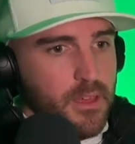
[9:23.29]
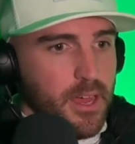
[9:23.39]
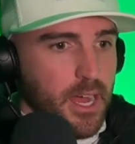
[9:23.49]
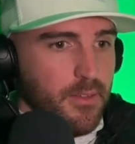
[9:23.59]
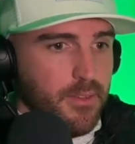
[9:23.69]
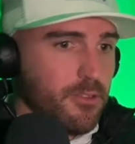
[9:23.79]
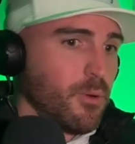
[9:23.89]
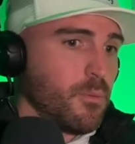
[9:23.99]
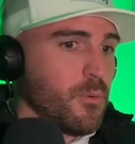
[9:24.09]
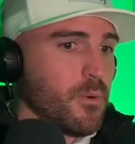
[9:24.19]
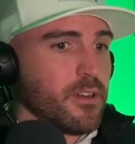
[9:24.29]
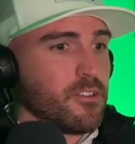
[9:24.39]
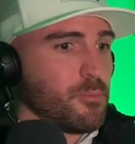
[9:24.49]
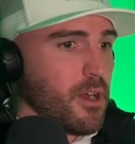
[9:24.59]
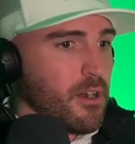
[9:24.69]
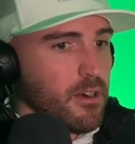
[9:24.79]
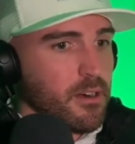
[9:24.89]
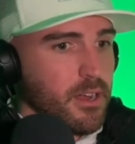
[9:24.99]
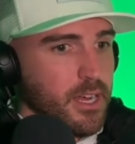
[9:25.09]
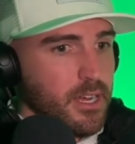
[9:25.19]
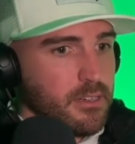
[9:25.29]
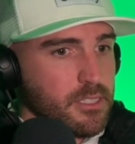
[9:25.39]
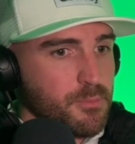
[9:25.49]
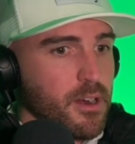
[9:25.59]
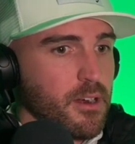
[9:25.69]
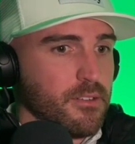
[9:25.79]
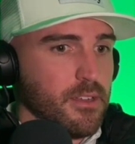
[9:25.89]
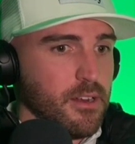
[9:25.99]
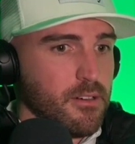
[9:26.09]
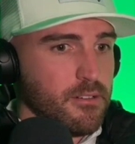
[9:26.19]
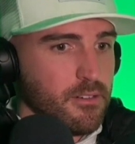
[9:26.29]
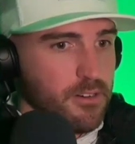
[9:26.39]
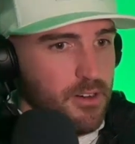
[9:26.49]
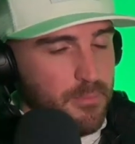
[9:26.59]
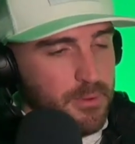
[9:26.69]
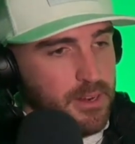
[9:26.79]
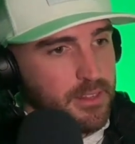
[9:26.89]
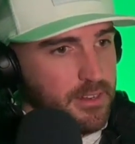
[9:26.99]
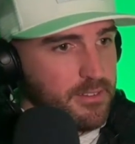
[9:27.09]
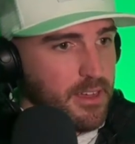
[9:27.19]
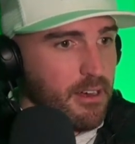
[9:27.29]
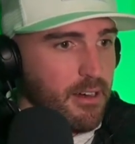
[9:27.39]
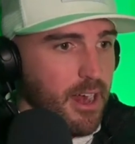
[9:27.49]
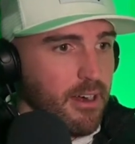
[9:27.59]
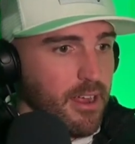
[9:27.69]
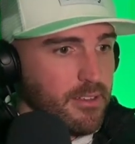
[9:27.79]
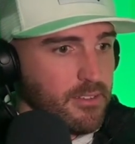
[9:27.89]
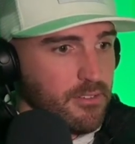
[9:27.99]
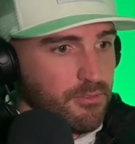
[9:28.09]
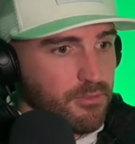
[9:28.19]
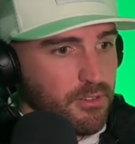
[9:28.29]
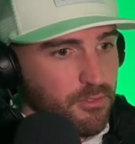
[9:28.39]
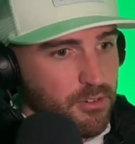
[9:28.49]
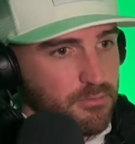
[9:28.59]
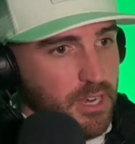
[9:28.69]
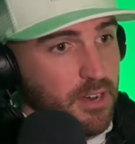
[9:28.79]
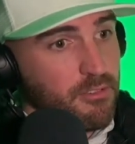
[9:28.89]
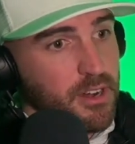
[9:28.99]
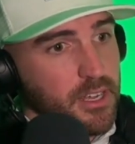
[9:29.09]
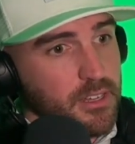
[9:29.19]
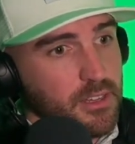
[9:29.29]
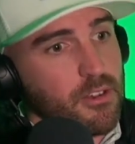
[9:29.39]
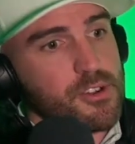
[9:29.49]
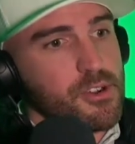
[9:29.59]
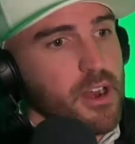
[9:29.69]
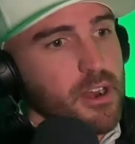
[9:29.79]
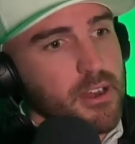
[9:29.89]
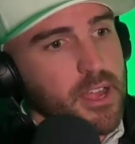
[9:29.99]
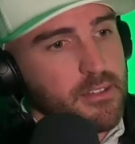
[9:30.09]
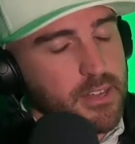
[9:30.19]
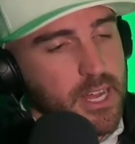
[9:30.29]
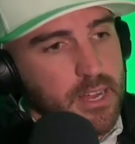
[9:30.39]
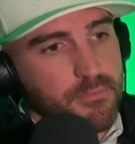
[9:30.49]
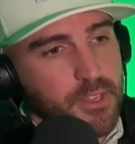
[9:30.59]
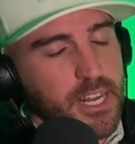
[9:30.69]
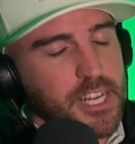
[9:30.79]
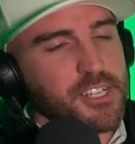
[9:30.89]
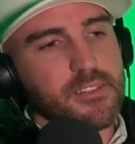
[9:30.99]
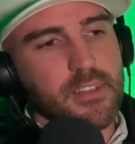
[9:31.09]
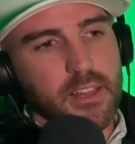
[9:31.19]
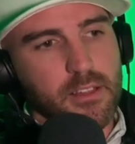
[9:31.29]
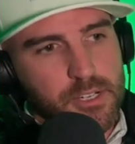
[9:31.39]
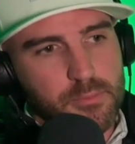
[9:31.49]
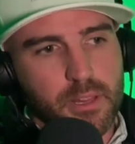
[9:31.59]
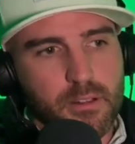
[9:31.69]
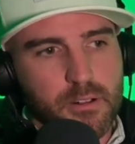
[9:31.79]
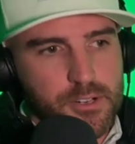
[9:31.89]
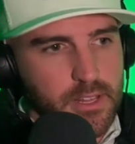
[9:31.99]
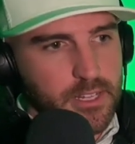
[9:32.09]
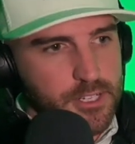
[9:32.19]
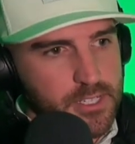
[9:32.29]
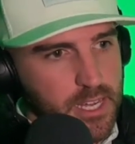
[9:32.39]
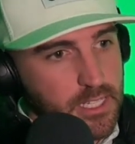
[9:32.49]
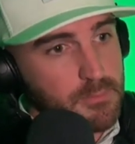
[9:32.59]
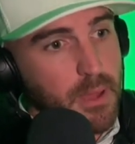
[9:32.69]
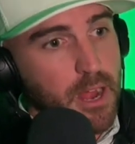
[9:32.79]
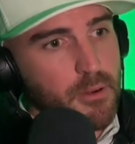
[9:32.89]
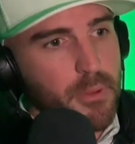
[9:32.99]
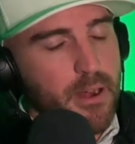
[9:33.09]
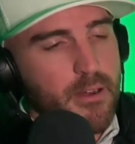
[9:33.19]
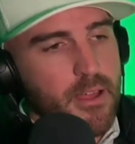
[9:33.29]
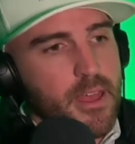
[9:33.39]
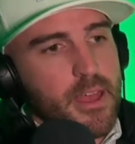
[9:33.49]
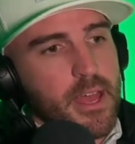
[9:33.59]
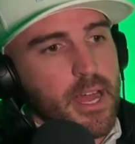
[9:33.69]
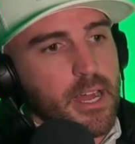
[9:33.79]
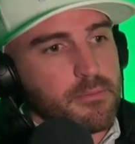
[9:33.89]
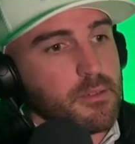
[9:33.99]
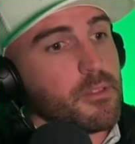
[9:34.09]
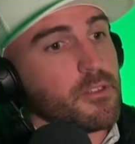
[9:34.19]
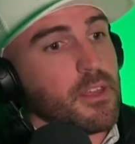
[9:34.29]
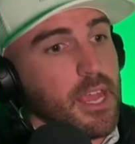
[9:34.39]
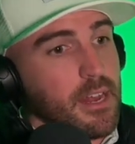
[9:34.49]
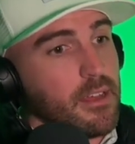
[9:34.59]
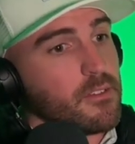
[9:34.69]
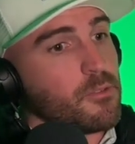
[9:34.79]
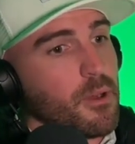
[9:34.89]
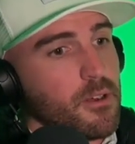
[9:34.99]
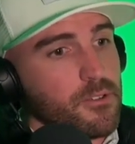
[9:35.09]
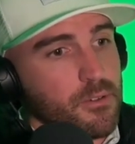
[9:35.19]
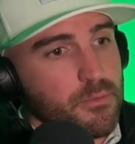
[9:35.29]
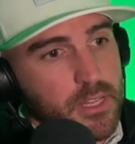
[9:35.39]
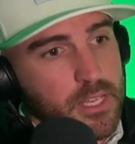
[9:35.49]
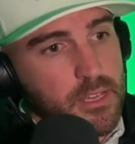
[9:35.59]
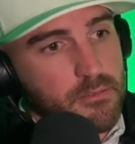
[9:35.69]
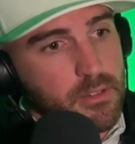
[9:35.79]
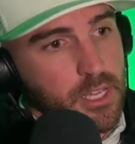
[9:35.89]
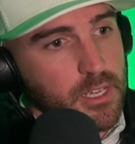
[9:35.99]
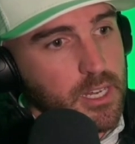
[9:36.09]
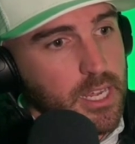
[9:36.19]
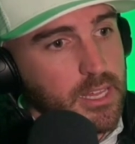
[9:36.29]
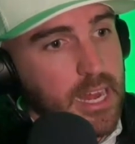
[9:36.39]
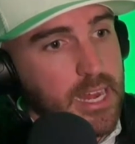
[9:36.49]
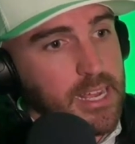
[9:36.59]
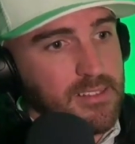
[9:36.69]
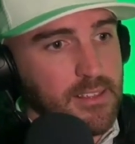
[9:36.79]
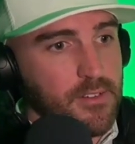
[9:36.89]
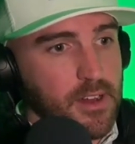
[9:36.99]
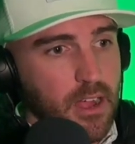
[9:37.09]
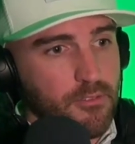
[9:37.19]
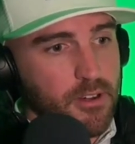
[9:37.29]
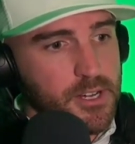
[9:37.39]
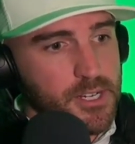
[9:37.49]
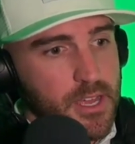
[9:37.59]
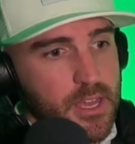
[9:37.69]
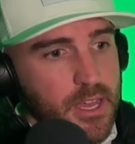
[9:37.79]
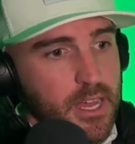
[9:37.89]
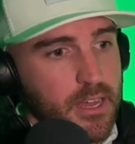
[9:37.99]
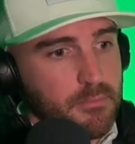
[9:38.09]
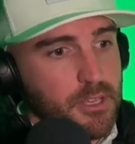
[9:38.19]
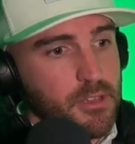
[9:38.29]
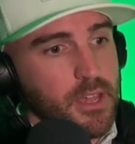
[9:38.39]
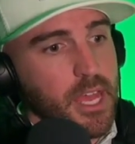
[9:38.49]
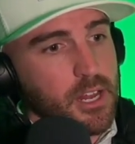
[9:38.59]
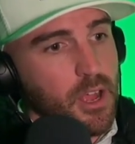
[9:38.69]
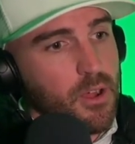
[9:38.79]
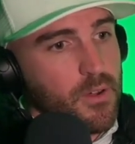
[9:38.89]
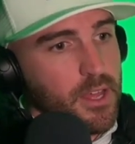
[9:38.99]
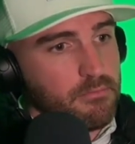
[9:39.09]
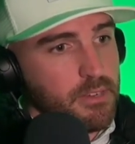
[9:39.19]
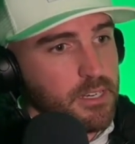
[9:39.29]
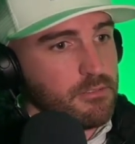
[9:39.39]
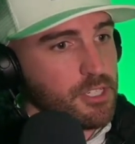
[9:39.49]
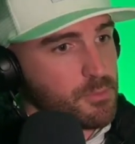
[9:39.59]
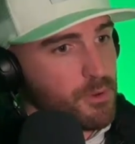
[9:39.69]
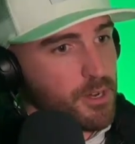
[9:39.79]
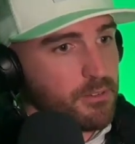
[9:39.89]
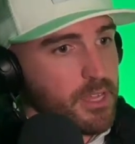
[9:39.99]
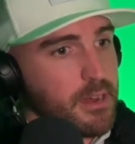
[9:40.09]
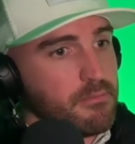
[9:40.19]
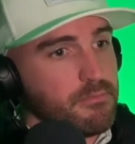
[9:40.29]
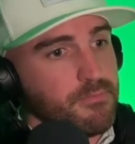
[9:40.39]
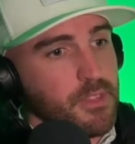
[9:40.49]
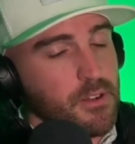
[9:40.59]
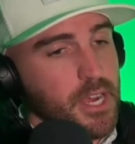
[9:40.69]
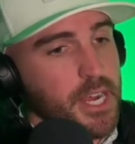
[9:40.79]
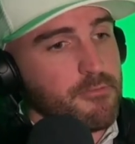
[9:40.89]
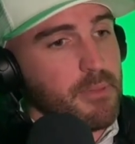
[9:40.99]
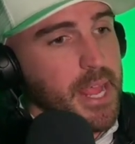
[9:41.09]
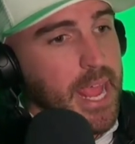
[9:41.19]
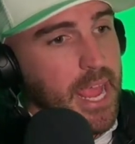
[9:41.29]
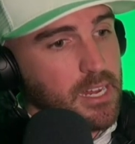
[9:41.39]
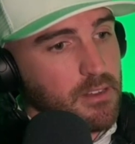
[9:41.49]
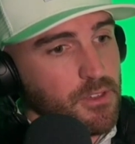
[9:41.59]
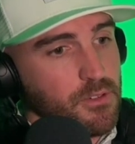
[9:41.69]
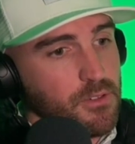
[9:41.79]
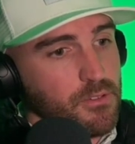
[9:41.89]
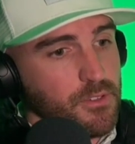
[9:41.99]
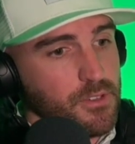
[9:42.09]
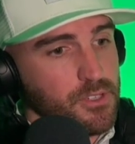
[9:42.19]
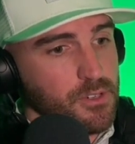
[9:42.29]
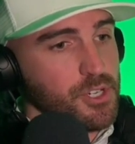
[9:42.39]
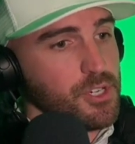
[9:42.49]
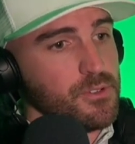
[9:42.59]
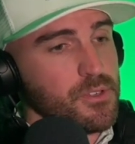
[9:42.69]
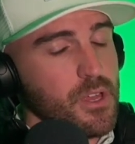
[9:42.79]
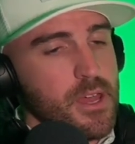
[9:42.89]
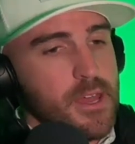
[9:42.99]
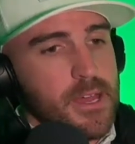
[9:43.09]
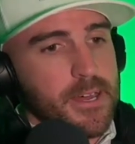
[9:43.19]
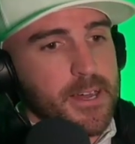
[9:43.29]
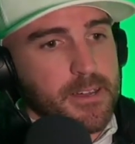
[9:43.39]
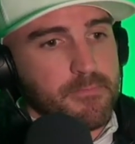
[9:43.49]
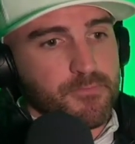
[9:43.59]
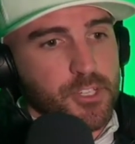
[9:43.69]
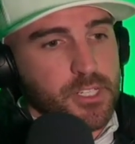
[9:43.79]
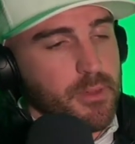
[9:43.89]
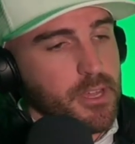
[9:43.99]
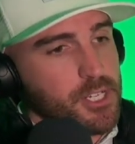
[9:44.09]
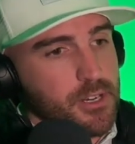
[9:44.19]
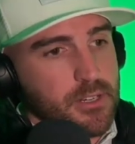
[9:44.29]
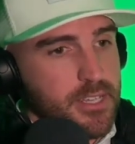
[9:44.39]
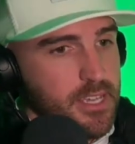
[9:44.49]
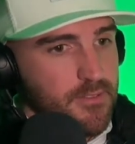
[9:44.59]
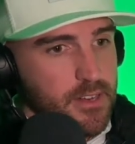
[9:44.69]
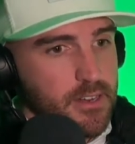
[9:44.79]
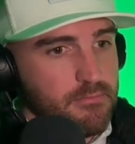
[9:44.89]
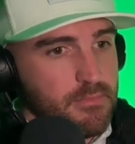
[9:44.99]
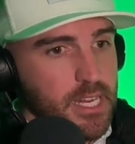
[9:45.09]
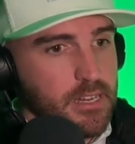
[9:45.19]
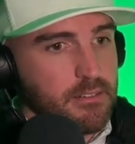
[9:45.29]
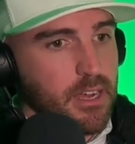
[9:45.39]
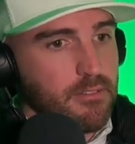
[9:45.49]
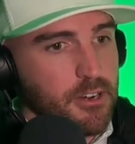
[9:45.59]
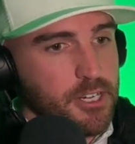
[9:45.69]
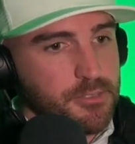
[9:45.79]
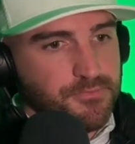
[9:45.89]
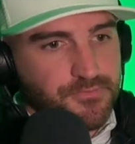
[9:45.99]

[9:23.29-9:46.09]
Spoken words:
That's when we want to spread our seed or drop it in the desired areas. If we're covering a larger area, and I shouldn't say larger, but larger than just like a spot repair, some of those handheld spreaders are really, really good to get that nice even coverage. But you can go and just sprinkle that, kind of by hand if you so choose, just to make sure it's even in coverage.